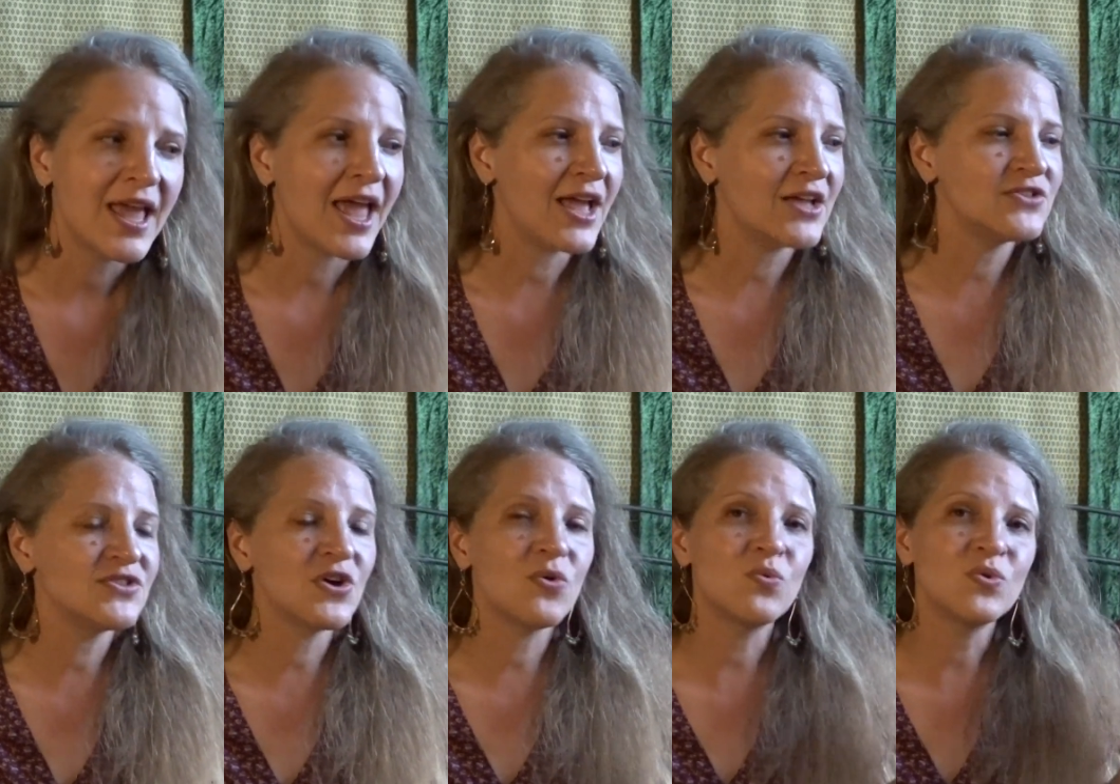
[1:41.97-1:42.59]

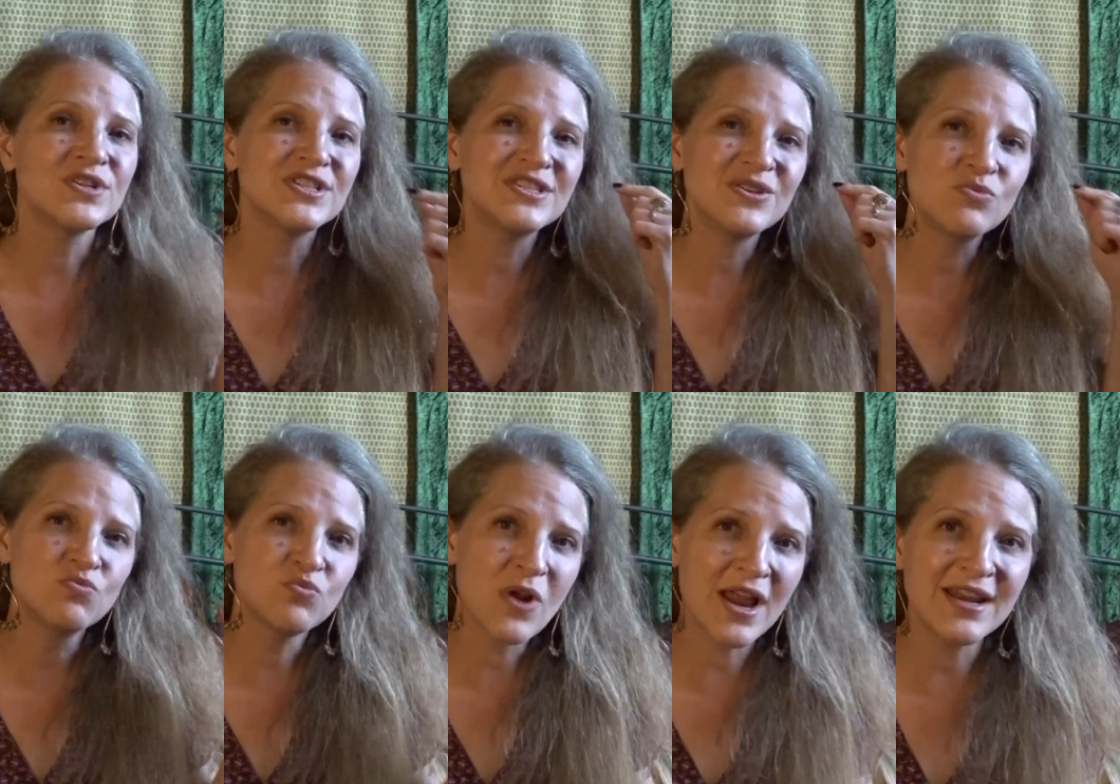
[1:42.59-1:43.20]
and so we're
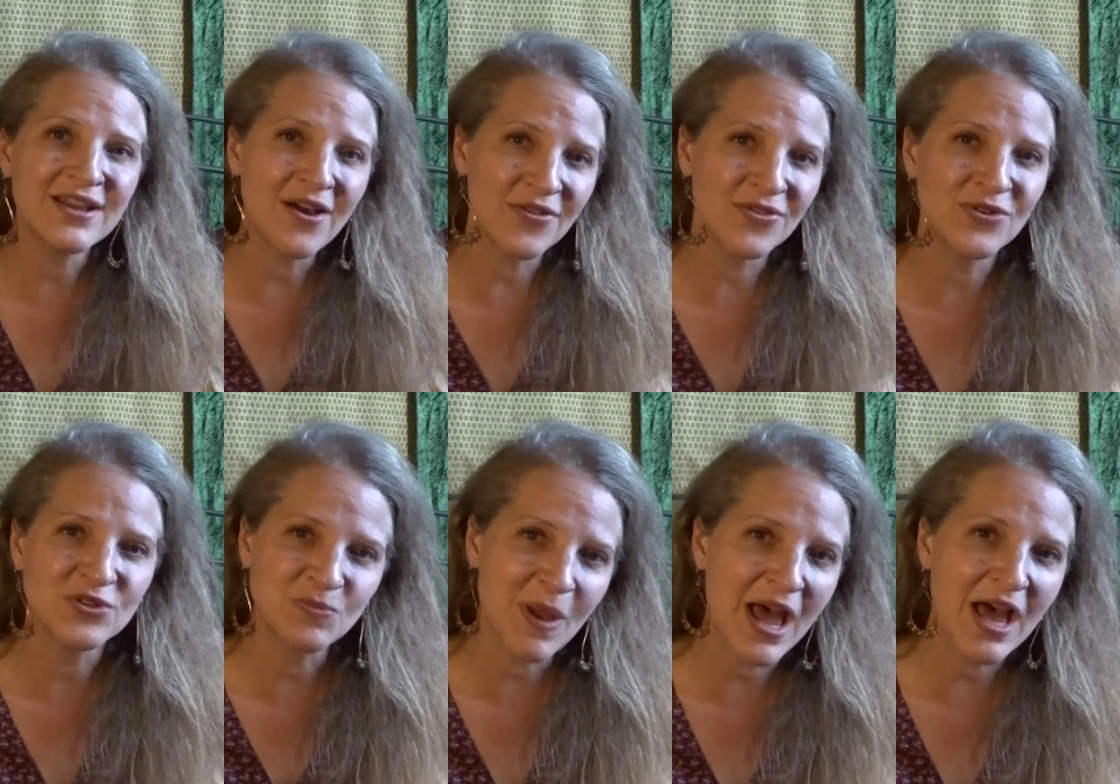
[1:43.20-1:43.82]
still running on
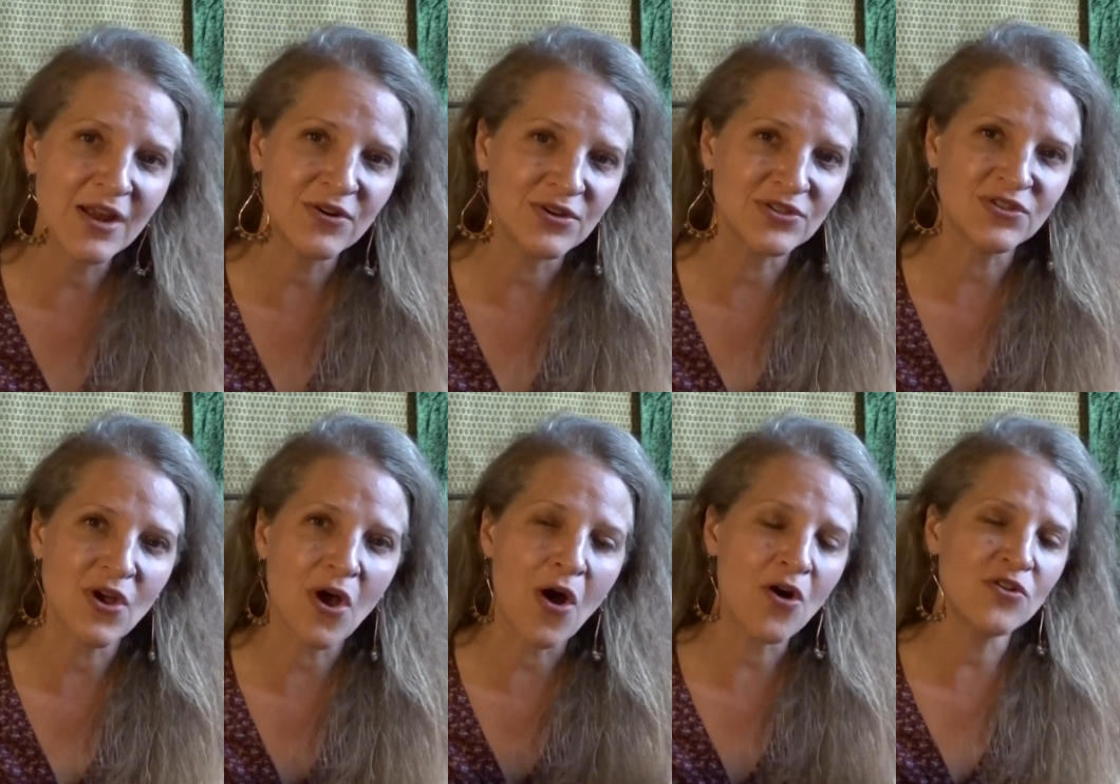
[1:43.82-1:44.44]
those
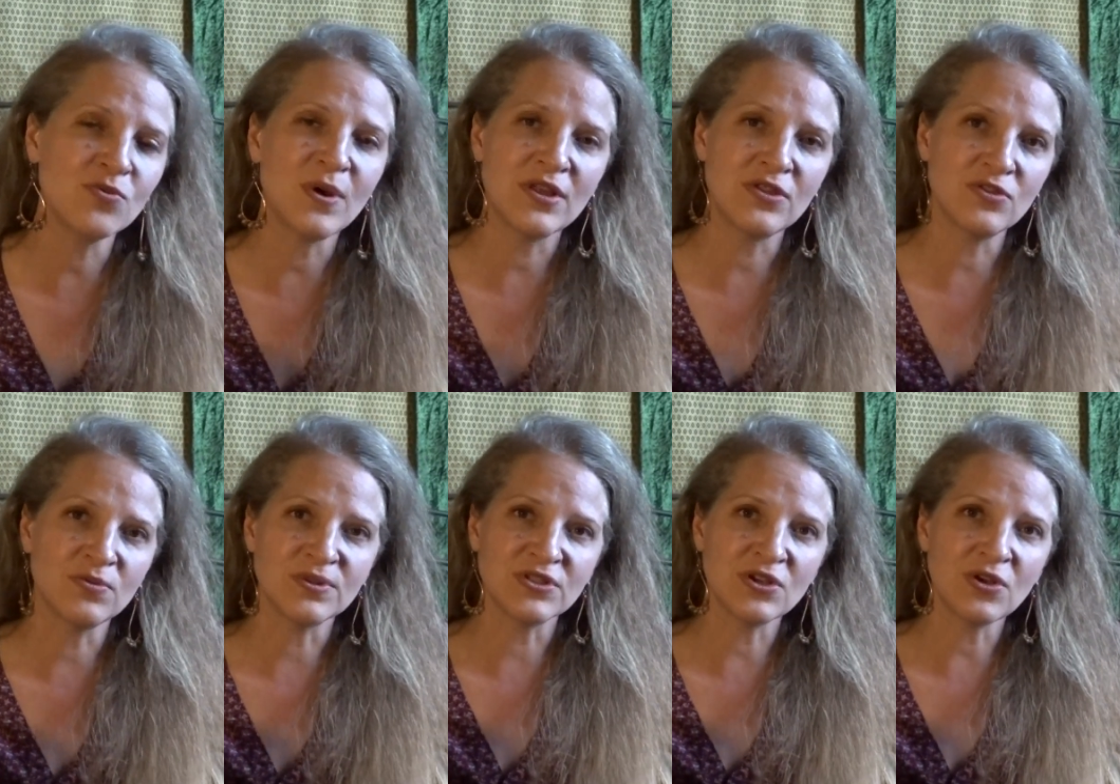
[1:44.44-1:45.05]
patterns all the way
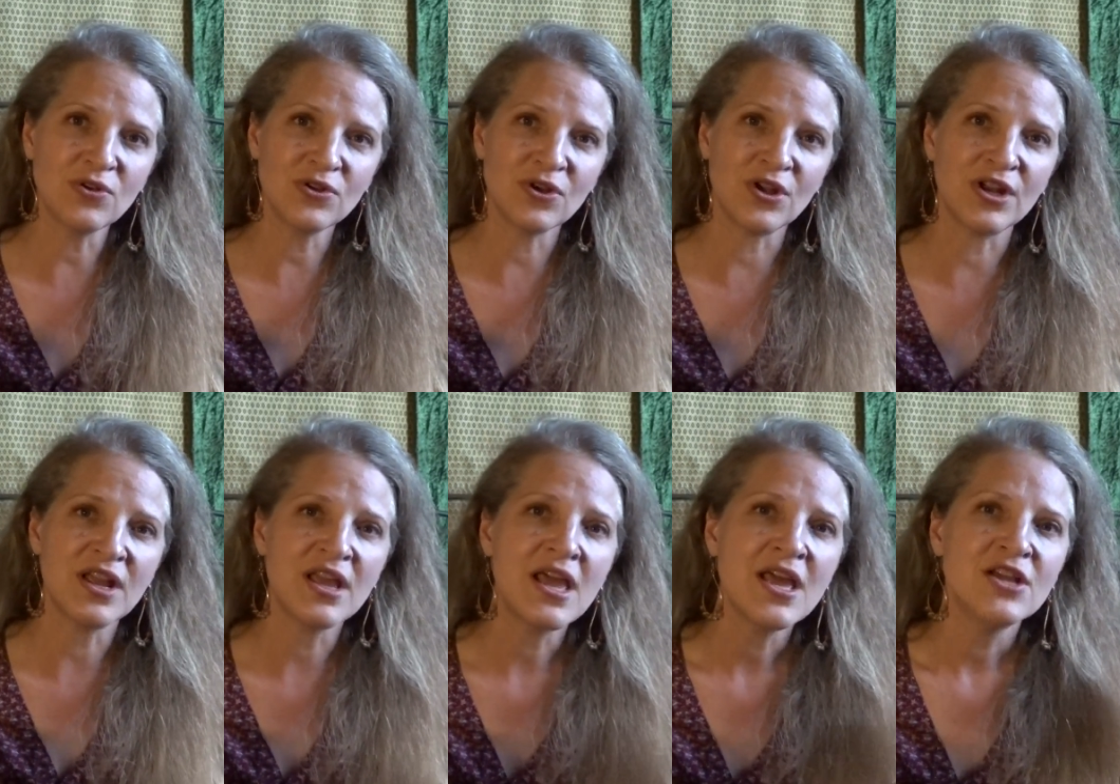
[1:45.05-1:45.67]
through
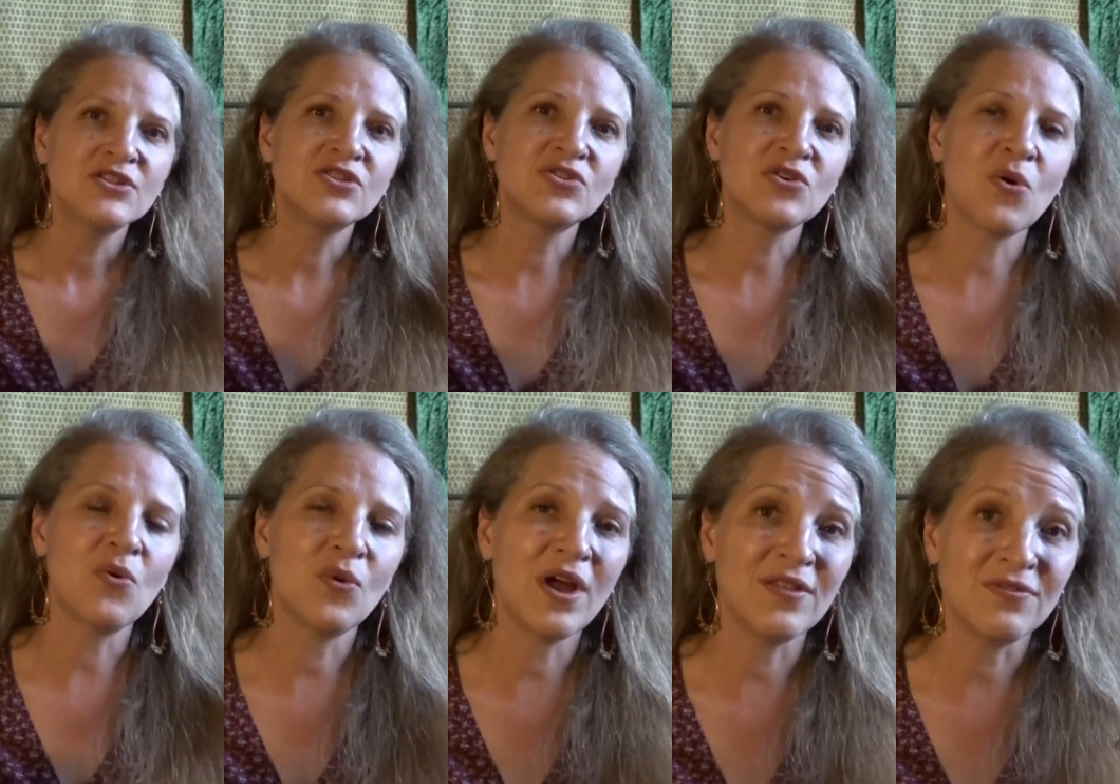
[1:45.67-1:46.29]
adulthood
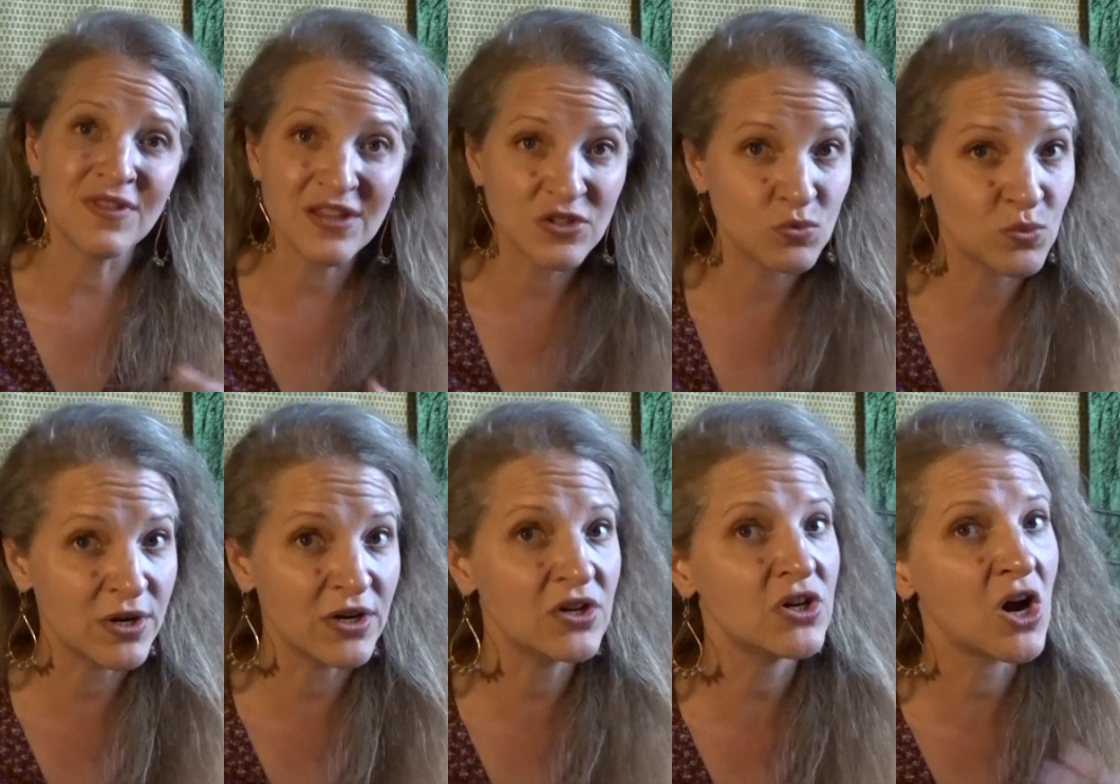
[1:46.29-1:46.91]
so unless
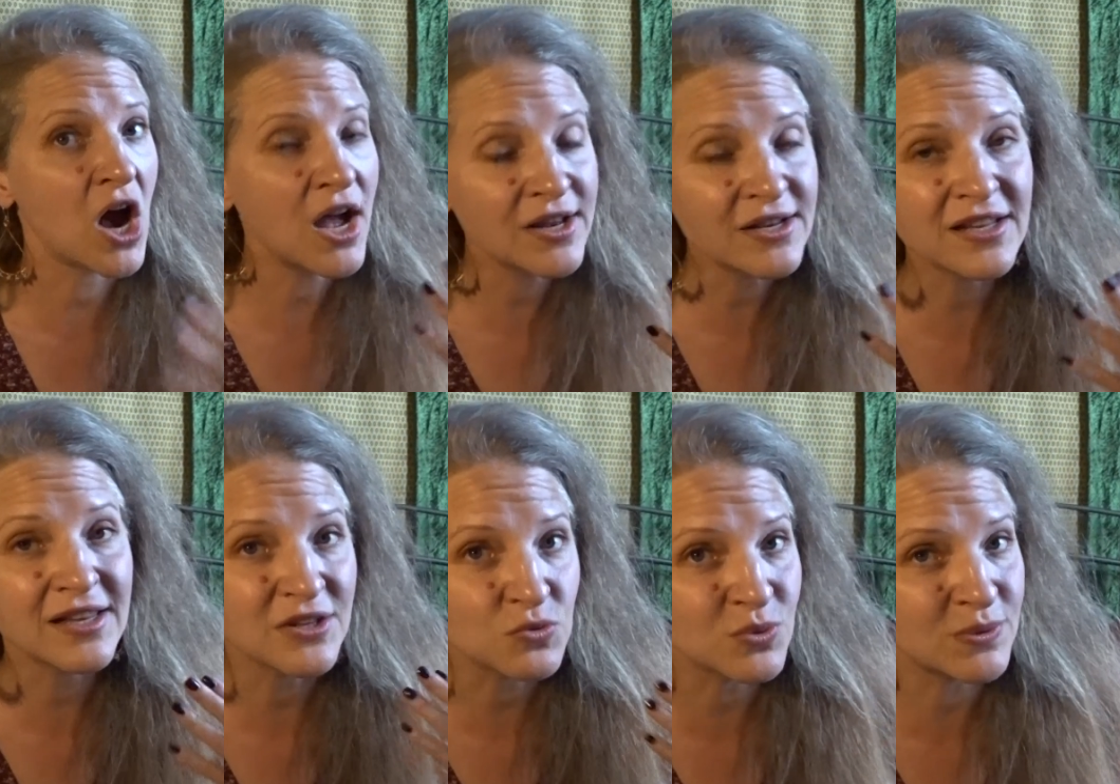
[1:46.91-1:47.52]
we're con
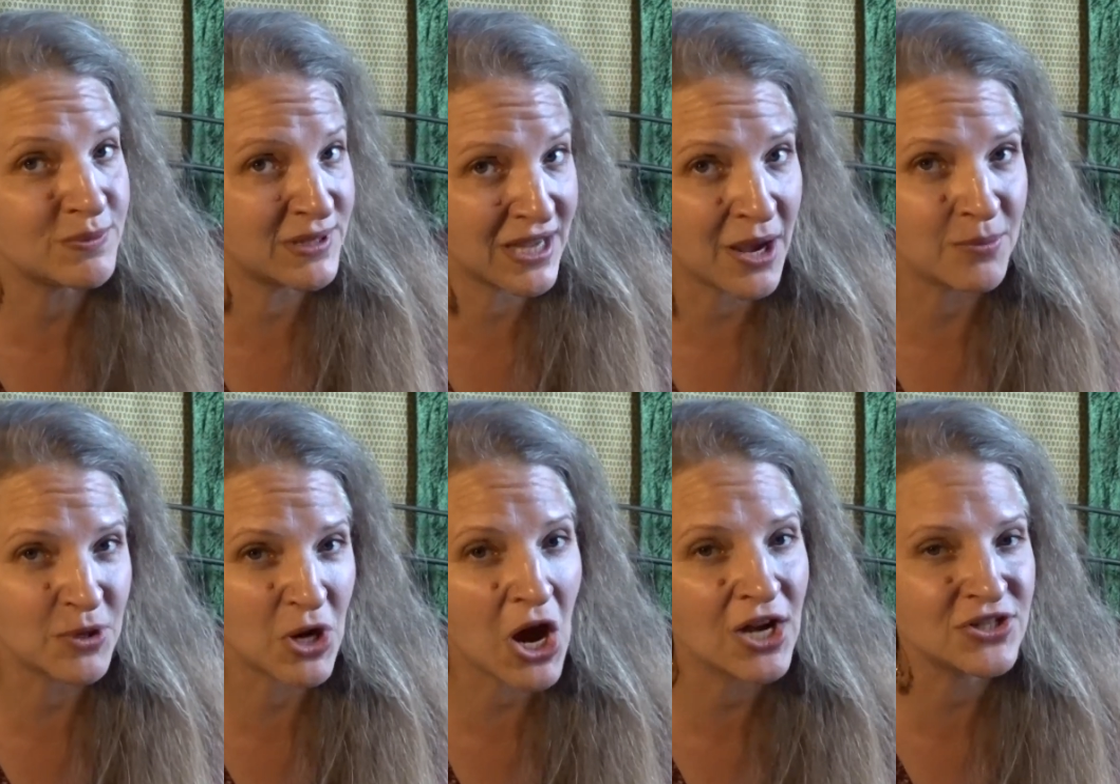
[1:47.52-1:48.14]
unless we
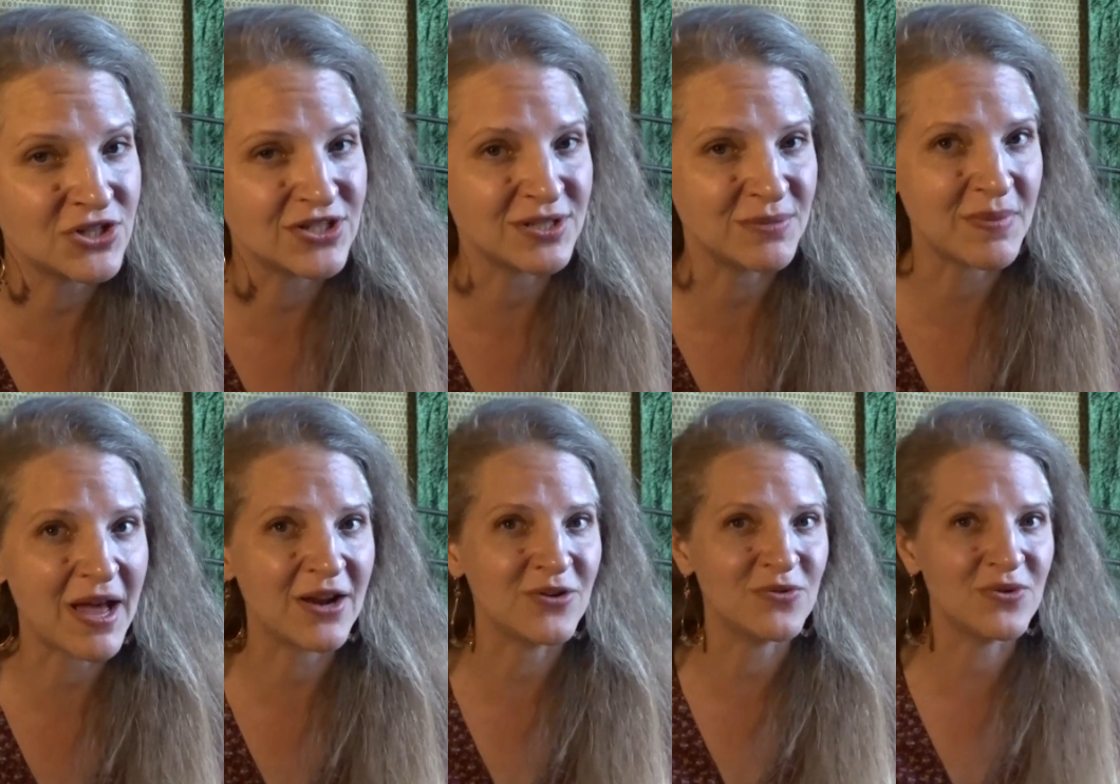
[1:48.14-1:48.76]
become conscious
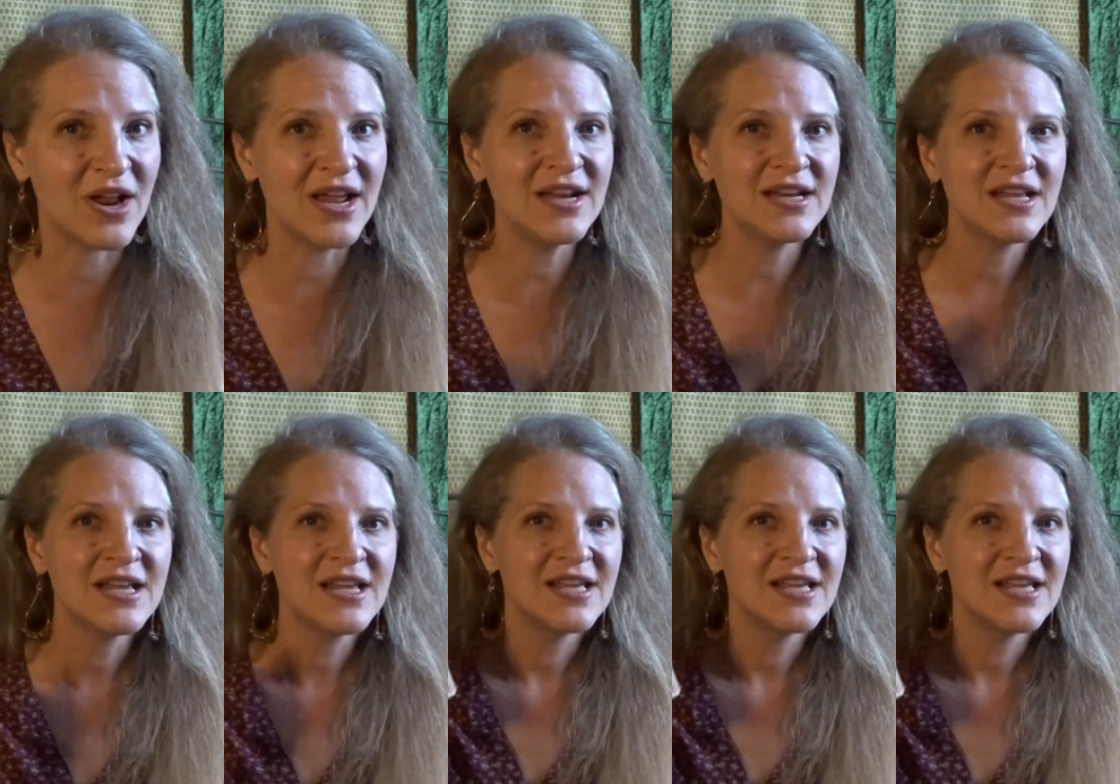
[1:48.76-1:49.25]
about it right